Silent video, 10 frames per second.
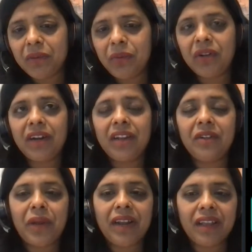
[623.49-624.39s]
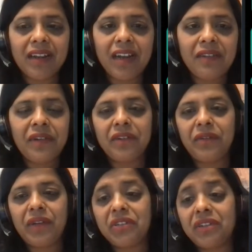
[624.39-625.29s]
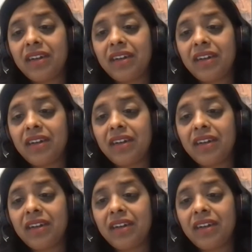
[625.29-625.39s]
We're not innovating enough, our innovation